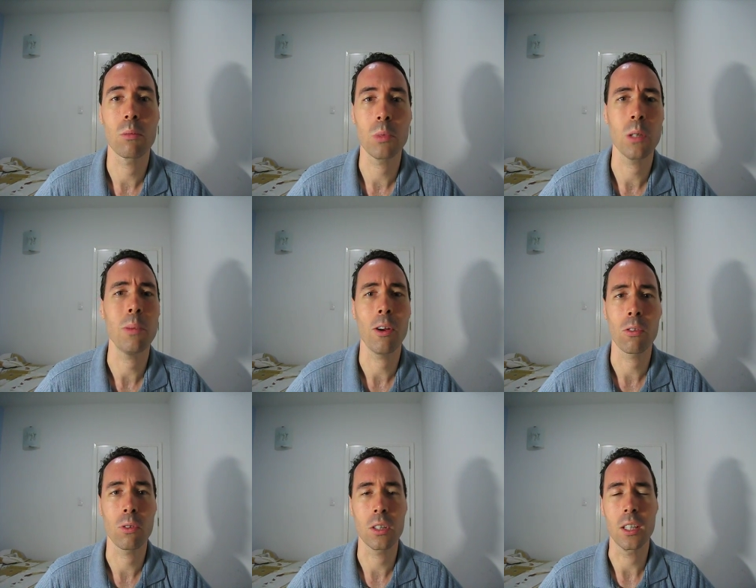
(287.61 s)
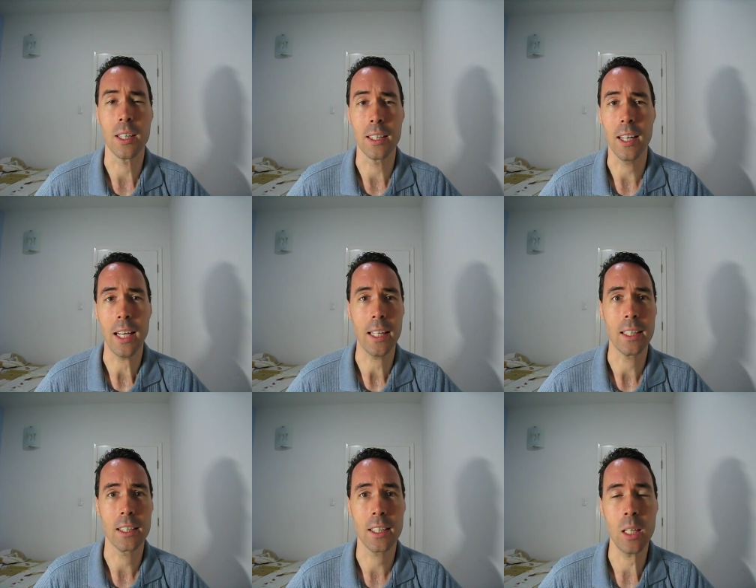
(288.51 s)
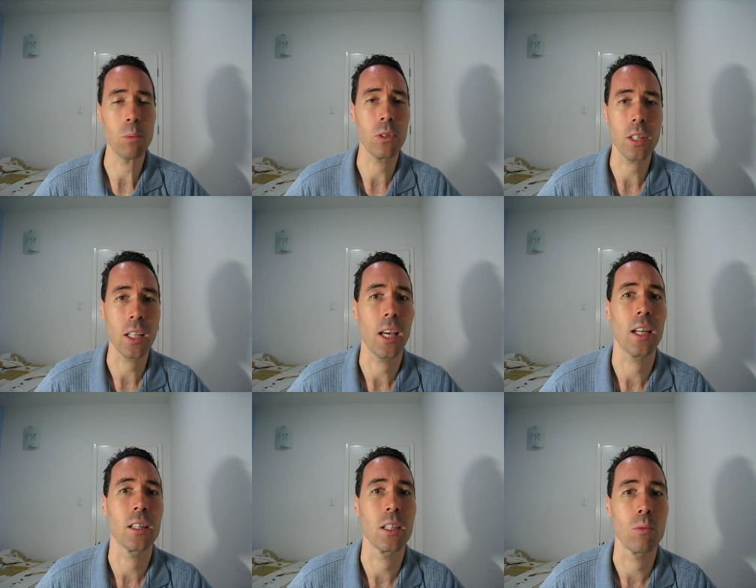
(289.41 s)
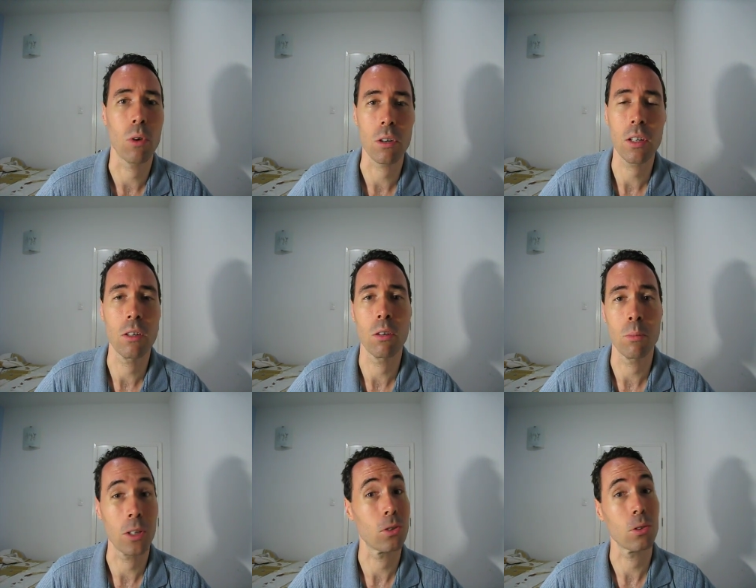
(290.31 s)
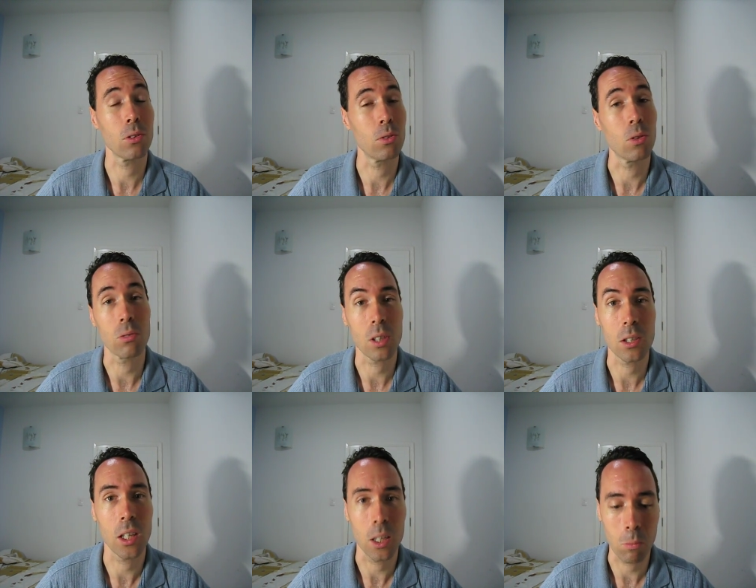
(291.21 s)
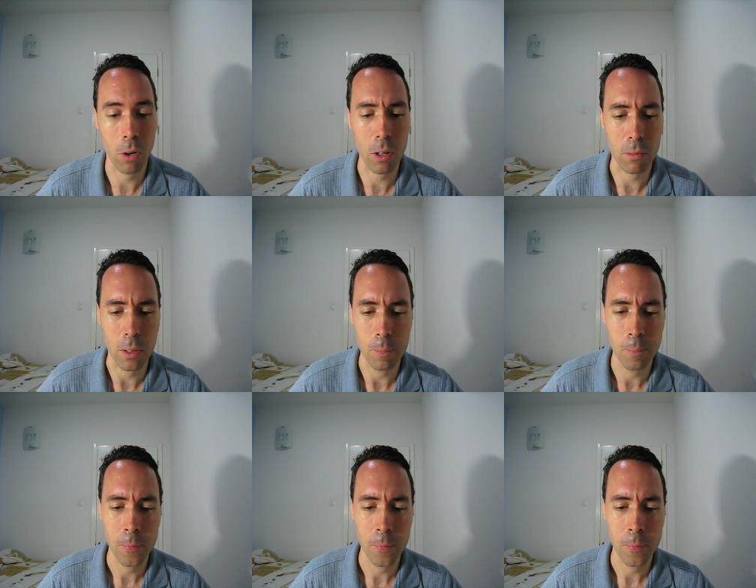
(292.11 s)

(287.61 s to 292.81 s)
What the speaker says: be a paranoid nut and keep looking at the water heater and make sure you don't touch any part of it.